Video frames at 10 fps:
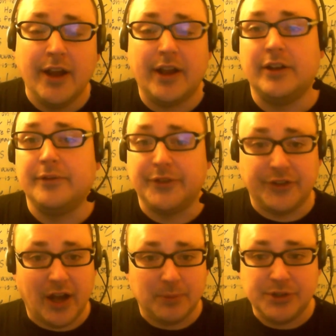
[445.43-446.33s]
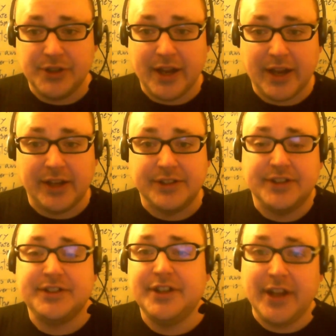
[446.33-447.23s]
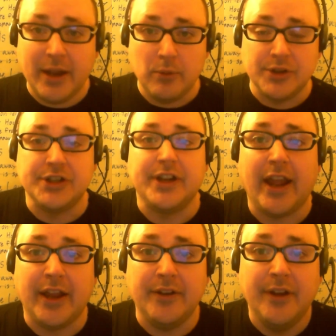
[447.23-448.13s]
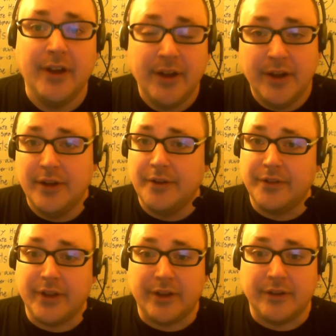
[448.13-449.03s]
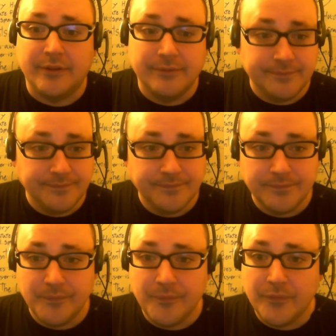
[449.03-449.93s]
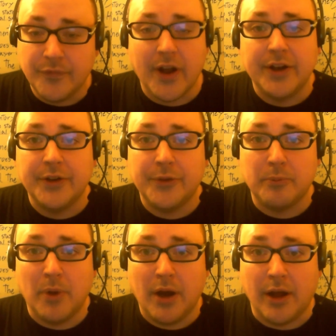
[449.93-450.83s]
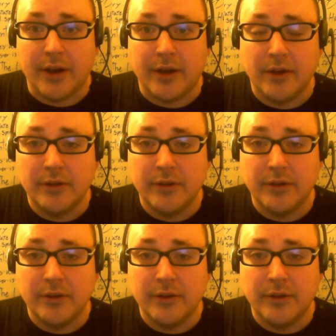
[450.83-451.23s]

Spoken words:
And if it's an option that can exist today, which it can, then find another mod.